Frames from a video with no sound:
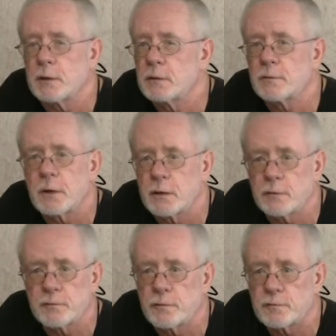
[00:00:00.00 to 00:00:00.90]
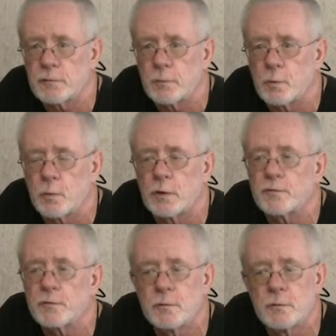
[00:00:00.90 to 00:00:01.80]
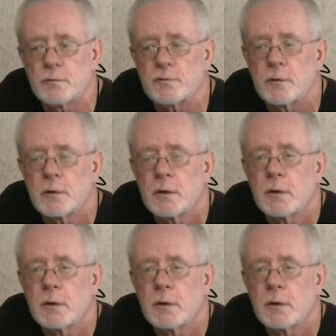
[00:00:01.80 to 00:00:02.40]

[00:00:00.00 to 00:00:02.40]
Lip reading: an entire system where students